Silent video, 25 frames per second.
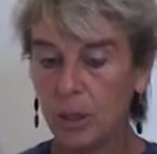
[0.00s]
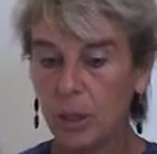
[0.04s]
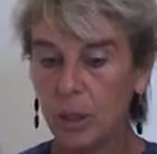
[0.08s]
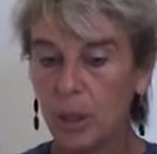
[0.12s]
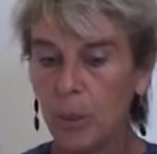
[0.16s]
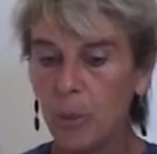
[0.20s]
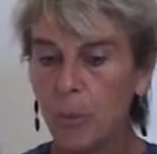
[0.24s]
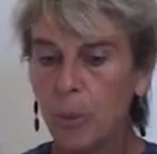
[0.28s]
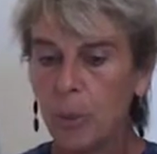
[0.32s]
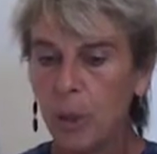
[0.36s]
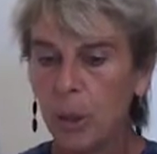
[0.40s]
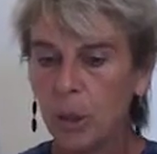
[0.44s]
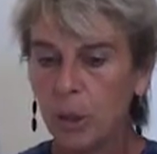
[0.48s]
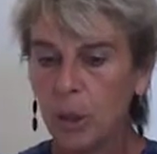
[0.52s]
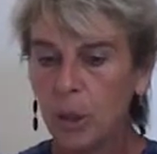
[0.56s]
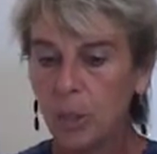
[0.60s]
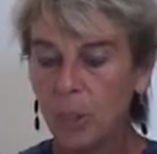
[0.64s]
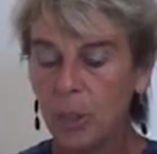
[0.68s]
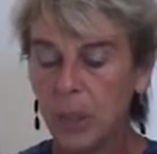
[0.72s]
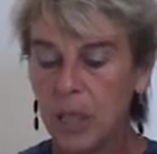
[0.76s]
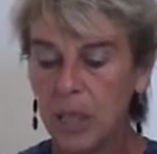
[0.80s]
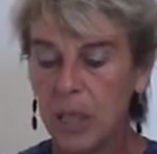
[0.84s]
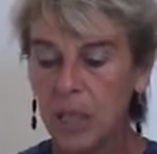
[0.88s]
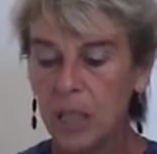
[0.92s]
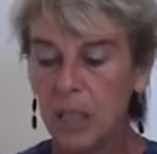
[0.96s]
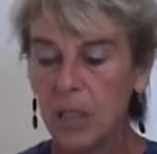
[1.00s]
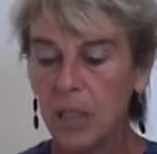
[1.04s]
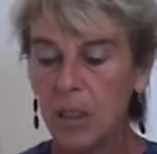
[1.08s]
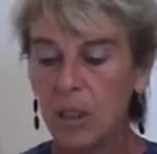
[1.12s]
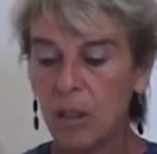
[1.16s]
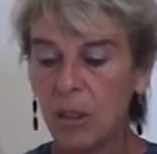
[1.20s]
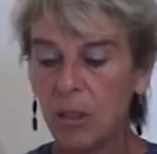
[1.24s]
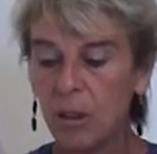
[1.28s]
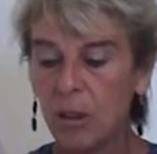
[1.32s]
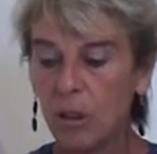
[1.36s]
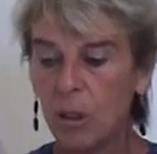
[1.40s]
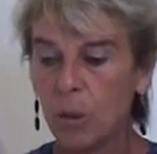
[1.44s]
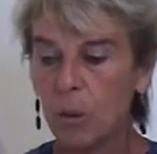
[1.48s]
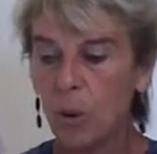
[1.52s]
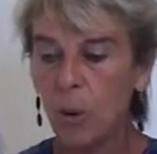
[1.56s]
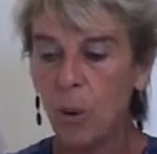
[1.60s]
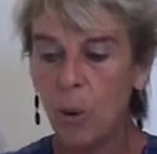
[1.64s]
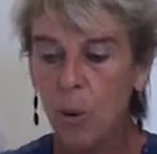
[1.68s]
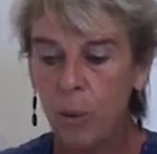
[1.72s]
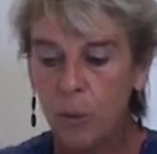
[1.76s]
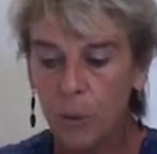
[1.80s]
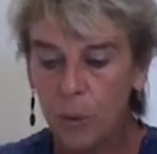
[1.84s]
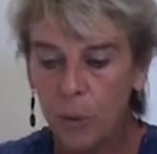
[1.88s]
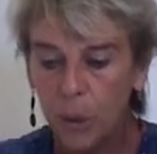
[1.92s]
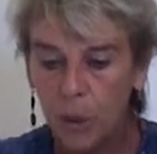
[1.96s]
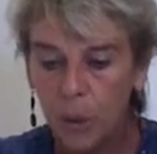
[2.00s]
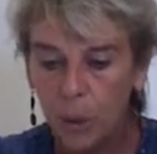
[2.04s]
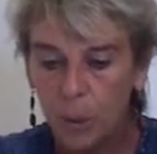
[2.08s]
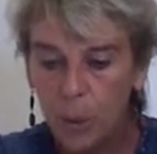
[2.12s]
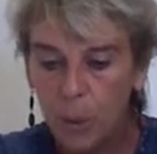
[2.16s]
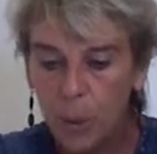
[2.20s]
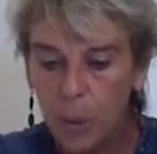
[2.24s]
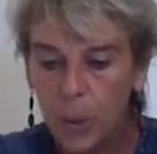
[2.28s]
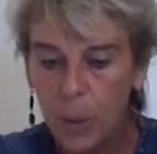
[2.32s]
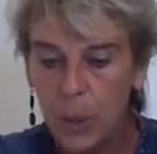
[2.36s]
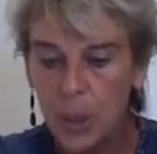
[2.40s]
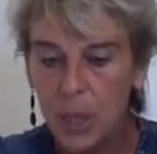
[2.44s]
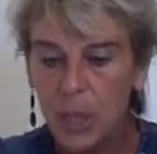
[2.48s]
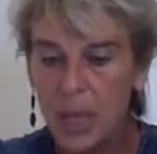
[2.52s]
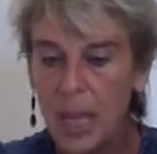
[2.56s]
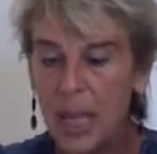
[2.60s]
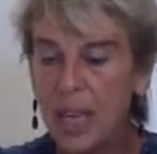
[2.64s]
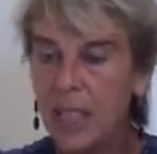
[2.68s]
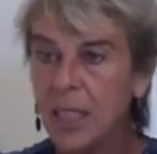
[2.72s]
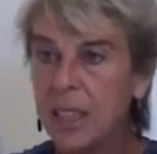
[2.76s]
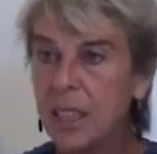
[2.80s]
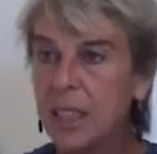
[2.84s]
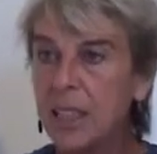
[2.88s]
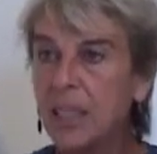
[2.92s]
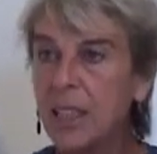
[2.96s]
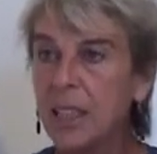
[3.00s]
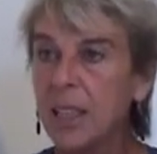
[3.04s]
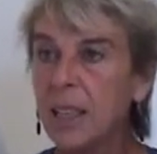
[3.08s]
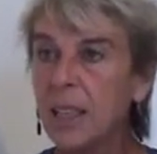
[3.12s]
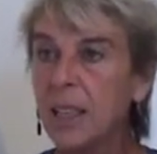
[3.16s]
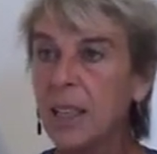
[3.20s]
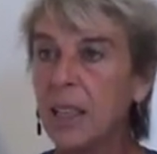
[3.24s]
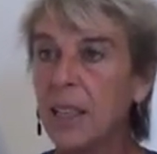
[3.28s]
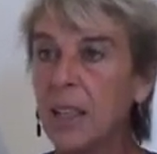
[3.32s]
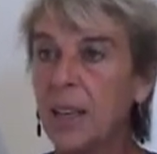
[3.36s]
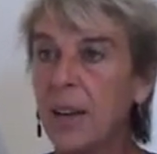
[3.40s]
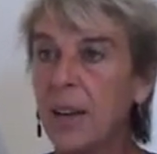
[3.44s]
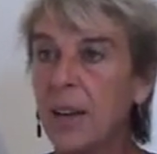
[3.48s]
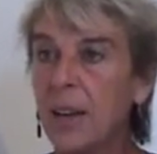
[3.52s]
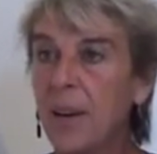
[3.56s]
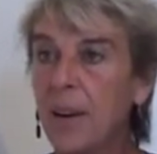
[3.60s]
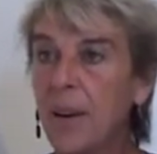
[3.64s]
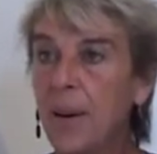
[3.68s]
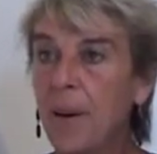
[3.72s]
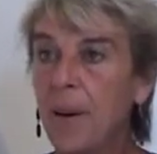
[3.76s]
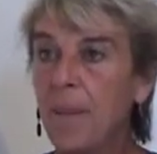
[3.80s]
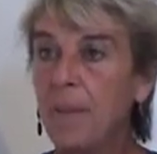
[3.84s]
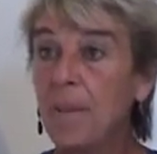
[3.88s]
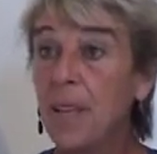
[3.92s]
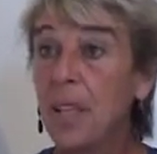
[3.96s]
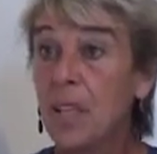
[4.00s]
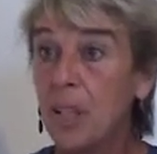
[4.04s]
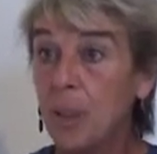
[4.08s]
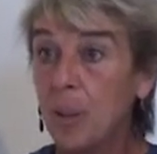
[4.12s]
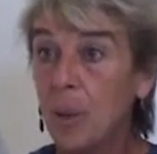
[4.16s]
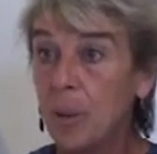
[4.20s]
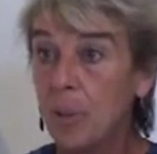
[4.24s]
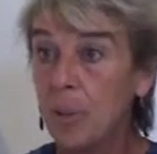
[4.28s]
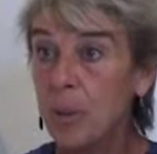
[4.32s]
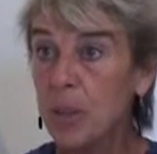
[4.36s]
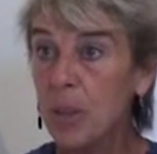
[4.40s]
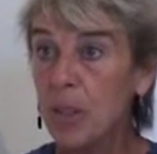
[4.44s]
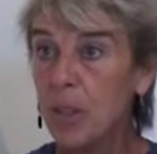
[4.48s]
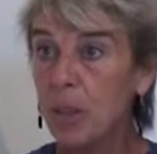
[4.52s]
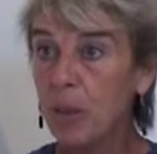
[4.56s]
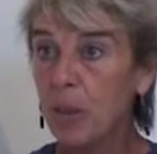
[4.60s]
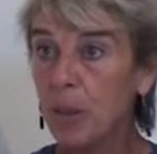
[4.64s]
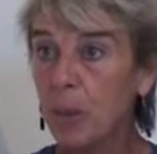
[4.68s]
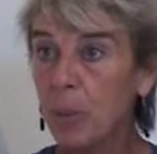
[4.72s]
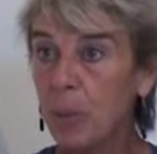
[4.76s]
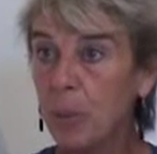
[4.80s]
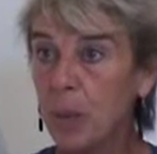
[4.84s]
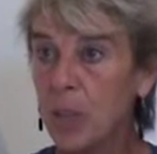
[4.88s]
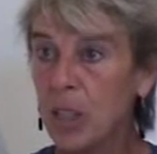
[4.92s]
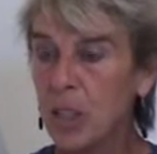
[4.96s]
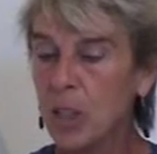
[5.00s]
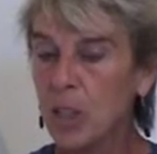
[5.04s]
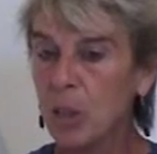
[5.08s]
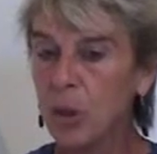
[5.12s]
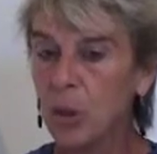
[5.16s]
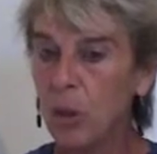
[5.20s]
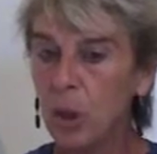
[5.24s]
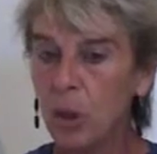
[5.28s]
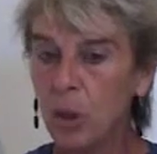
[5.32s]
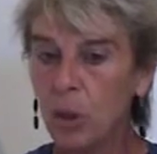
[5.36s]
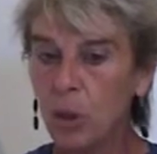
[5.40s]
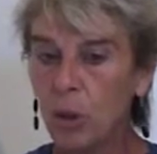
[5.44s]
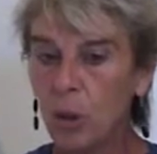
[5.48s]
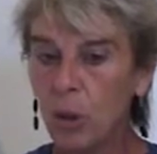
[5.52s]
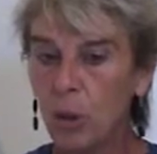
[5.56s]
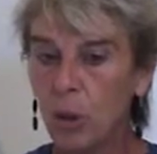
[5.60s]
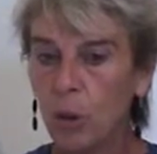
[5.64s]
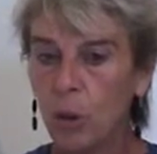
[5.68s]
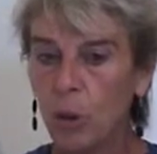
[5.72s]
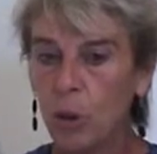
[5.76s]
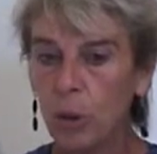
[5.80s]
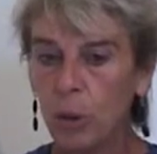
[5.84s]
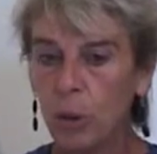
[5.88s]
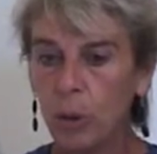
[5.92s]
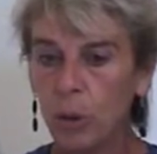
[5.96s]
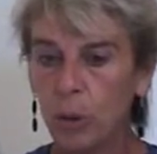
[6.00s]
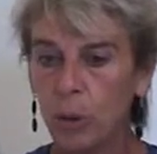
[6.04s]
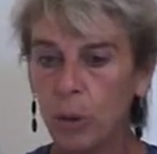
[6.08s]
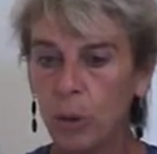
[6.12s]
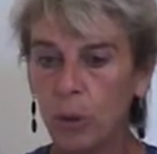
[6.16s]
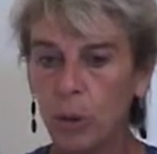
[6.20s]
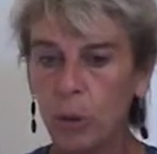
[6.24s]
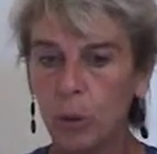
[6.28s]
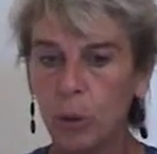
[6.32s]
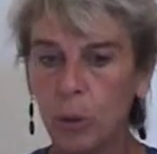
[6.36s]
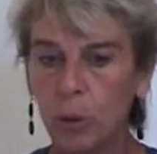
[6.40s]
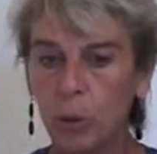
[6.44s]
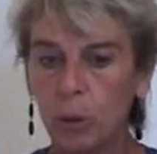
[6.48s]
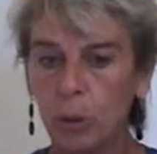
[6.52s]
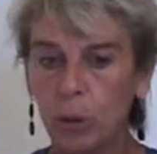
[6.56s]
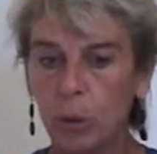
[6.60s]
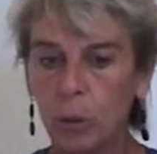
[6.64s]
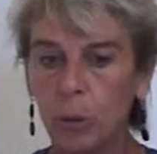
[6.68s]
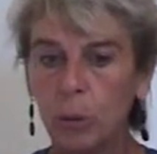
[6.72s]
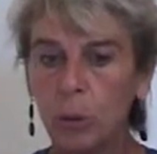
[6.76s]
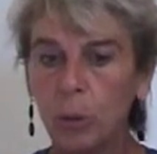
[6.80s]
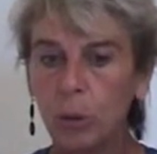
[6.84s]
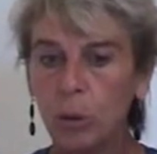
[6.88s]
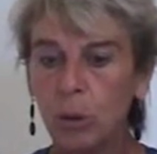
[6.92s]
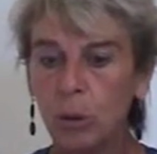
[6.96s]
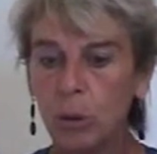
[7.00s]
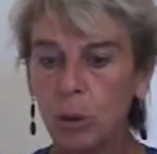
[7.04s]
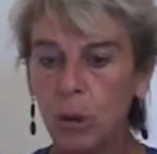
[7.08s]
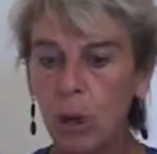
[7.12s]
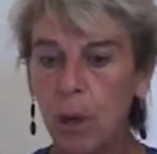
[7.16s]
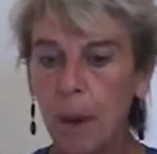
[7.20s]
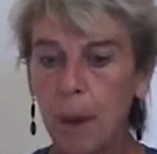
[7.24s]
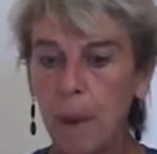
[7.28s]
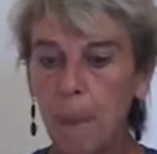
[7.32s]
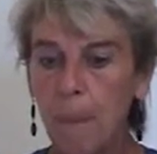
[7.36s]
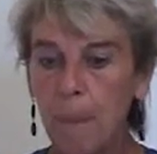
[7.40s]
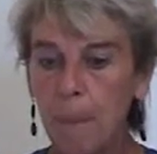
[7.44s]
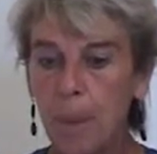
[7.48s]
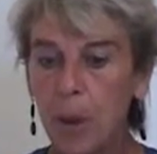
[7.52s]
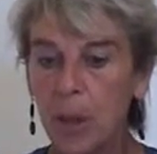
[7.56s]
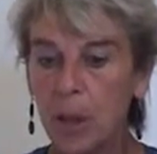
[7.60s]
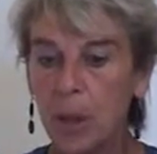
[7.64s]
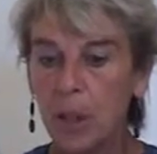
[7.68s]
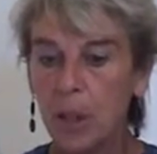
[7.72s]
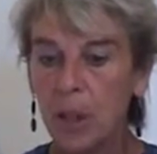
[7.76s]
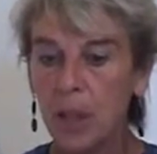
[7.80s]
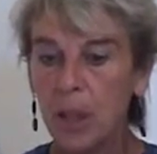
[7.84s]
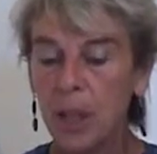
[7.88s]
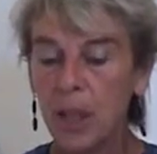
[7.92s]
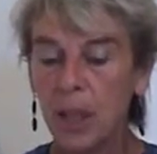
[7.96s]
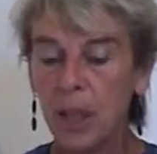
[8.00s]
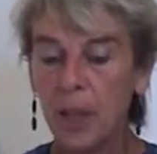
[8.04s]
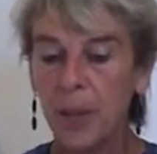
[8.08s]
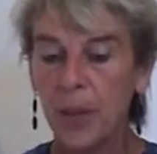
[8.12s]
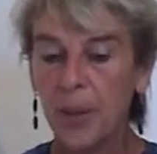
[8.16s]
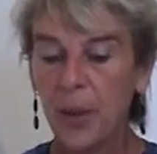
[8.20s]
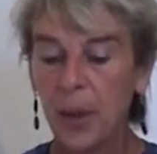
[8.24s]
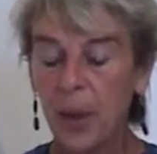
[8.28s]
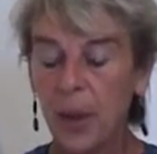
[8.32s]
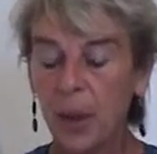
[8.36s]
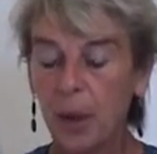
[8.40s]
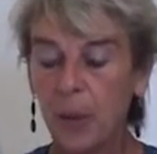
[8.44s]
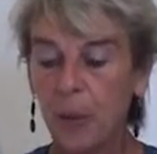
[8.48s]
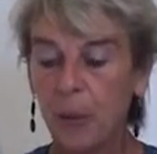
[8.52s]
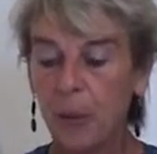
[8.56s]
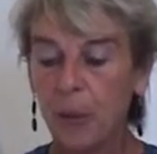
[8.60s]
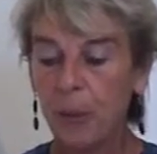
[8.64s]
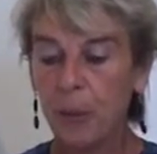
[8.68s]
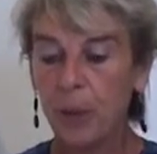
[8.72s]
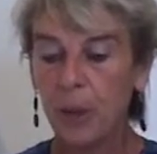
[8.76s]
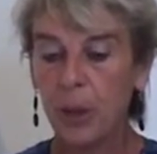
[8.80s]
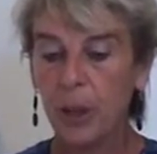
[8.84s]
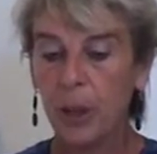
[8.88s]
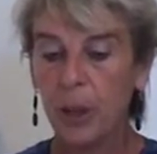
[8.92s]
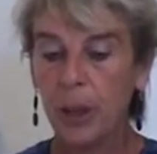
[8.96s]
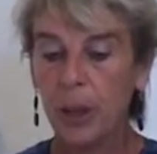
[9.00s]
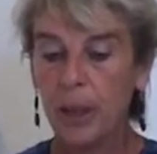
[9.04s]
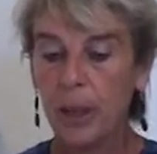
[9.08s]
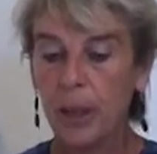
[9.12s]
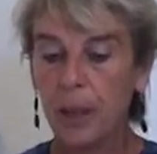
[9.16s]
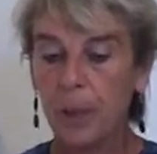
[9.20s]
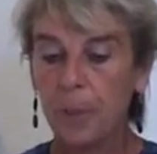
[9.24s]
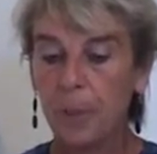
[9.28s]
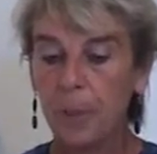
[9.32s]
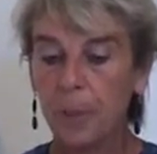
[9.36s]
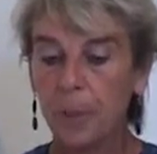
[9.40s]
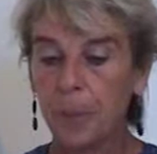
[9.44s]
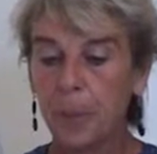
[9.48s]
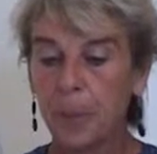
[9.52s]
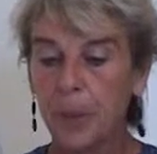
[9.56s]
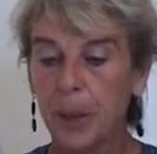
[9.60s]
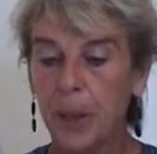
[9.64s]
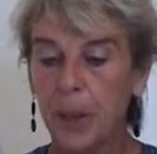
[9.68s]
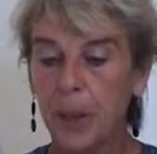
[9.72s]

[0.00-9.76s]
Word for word: a broader picture, an, an overall personality uh, description of the patient, not a, a, a loose bundle of um,